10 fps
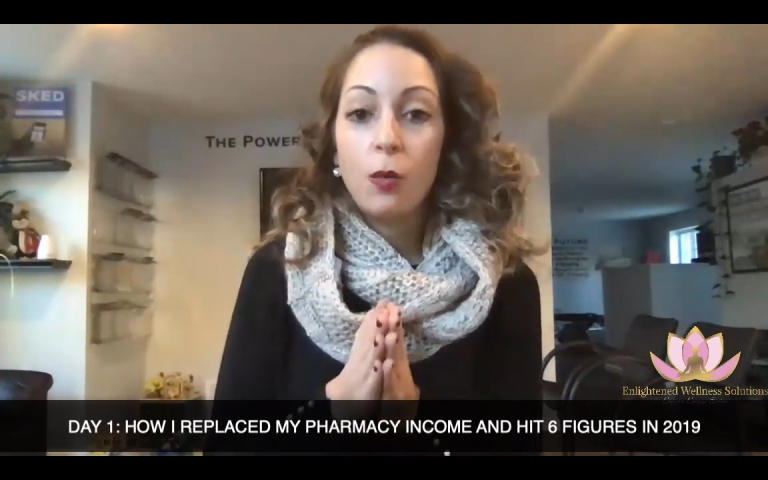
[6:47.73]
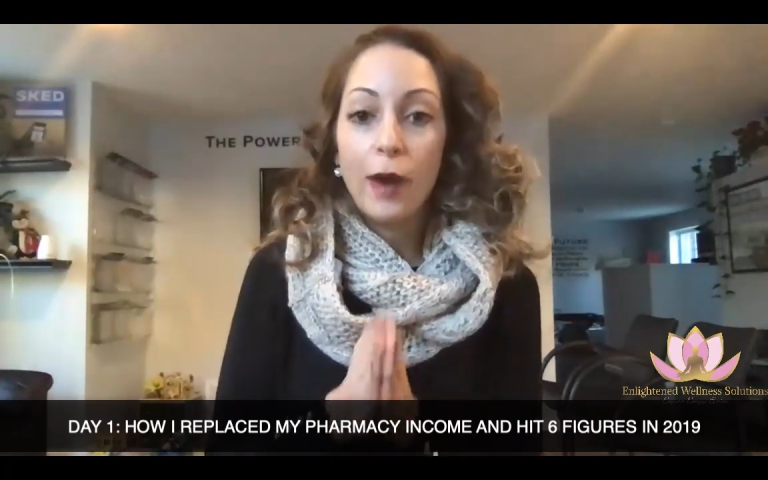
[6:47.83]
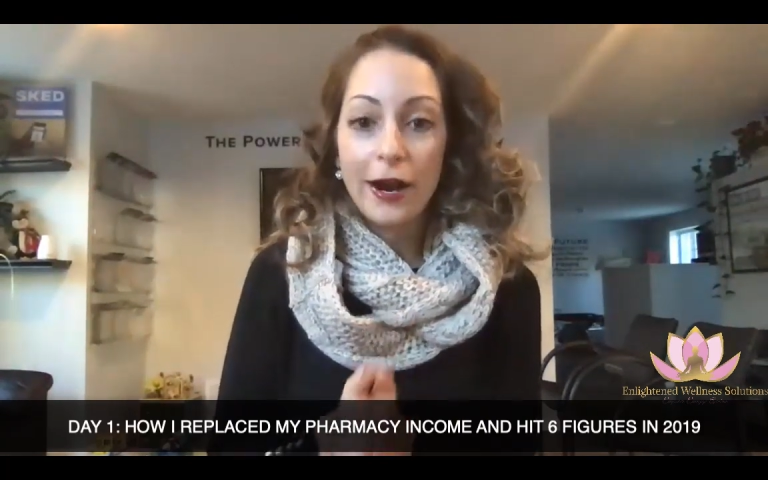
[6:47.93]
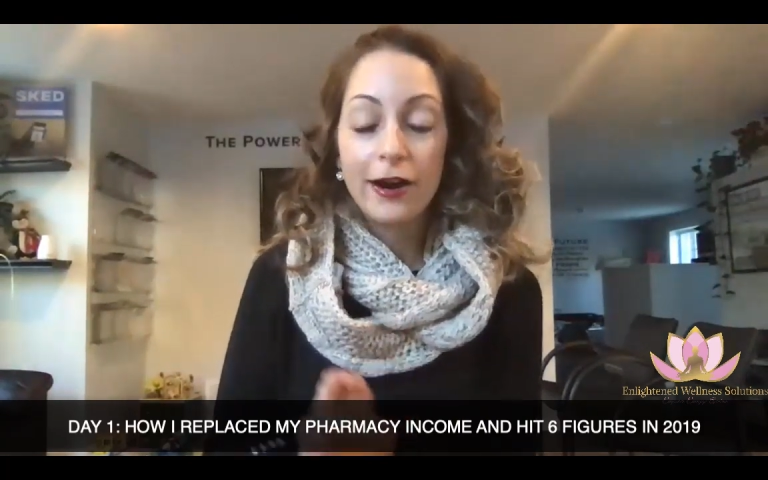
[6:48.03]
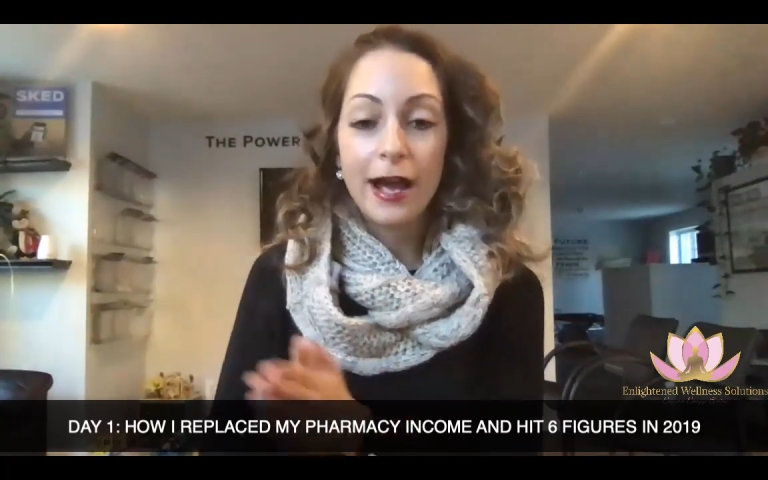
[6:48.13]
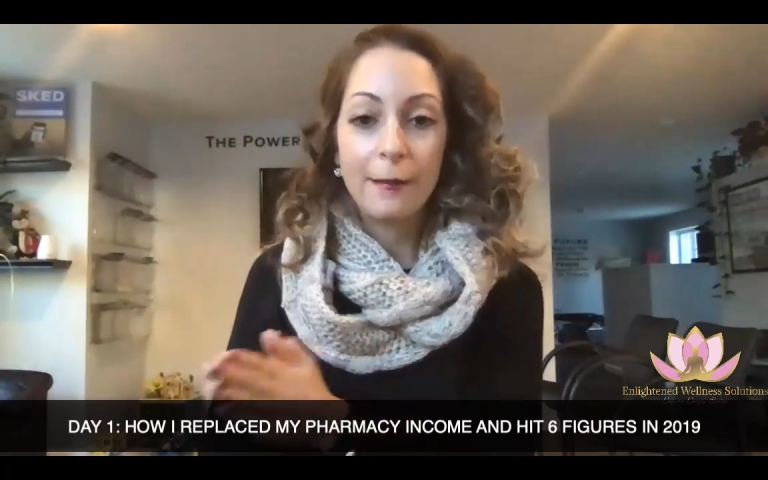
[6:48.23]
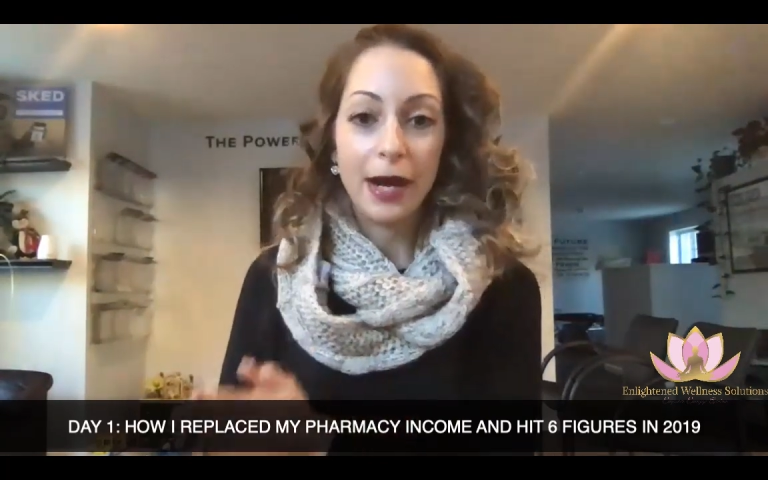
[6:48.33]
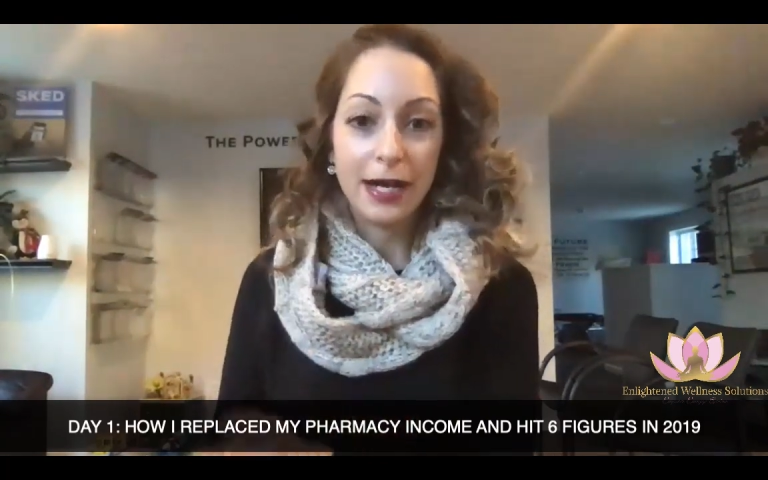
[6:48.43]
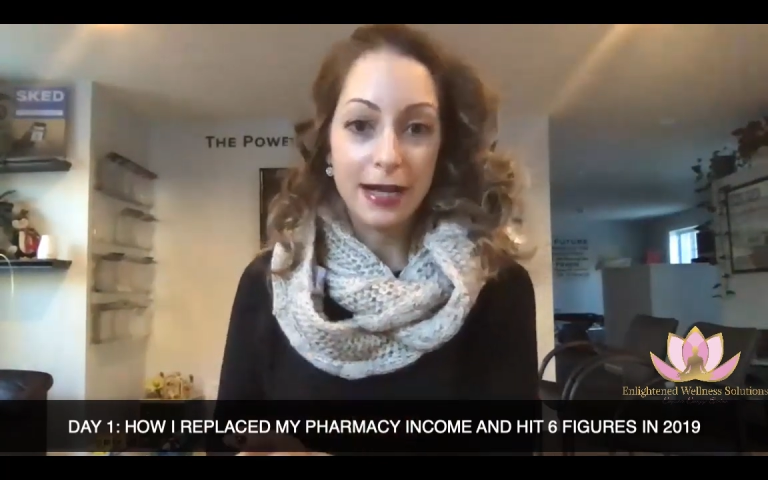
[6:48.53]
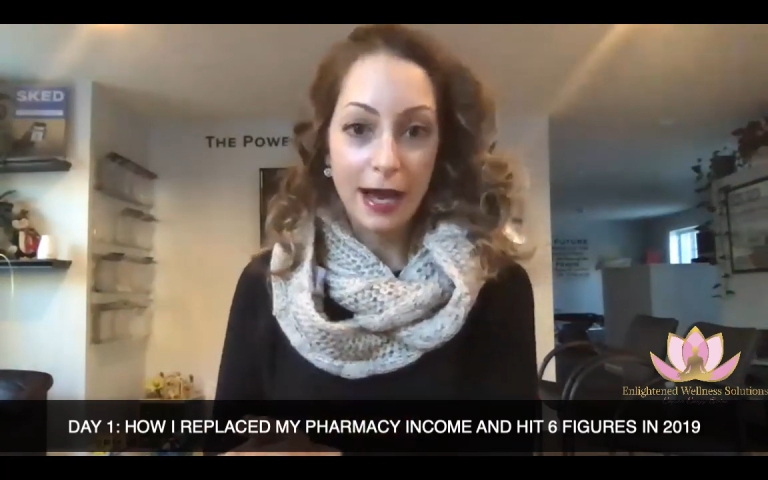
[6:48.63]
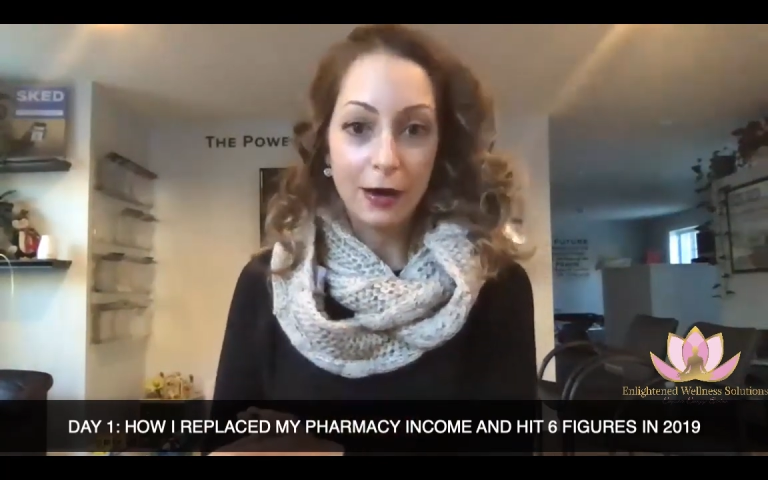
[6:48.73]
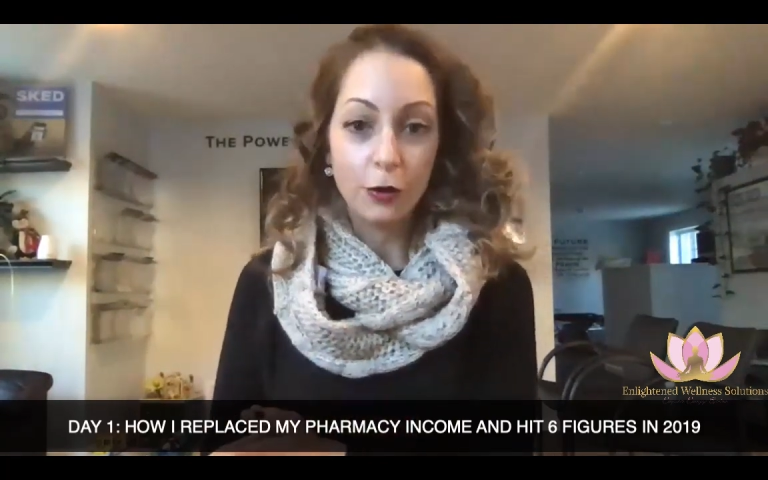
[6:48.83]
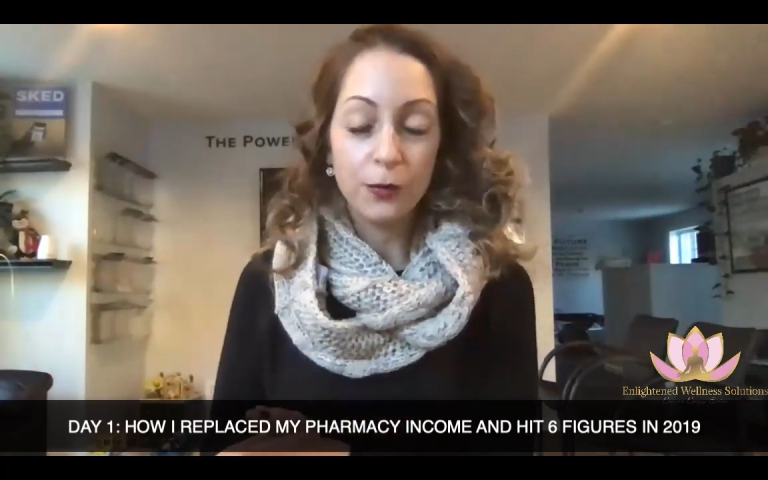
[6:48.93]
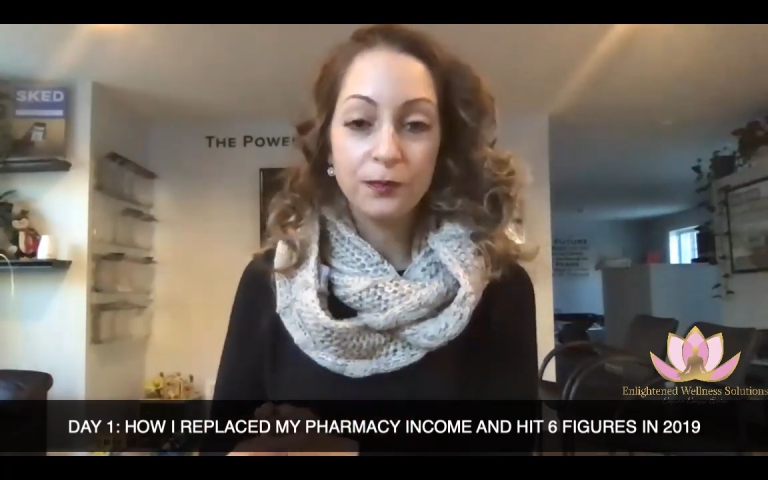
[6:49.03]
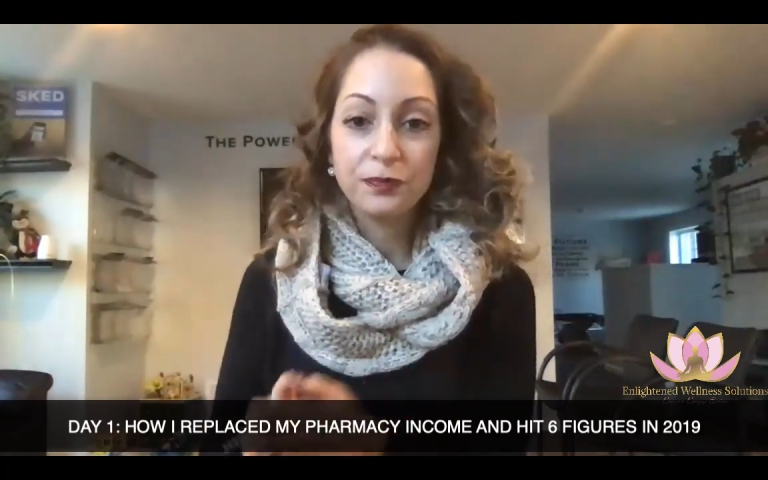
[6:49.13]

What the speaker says: where am I now